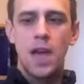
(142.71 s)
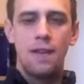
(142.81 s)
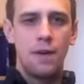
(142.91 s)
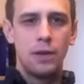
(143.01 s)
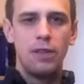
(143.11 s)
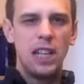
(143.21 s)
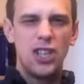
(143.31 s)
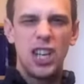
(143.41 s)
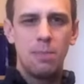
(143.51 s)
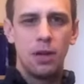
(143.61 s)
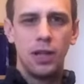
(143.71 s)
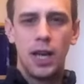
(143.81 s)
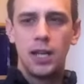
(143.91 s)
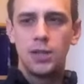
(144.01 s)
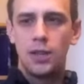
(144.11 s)
I found it really cheap
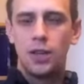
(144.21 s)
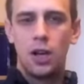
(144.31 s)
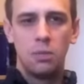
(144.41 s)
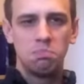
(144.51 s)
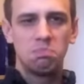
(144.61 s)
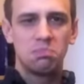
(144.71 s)
online, so I thought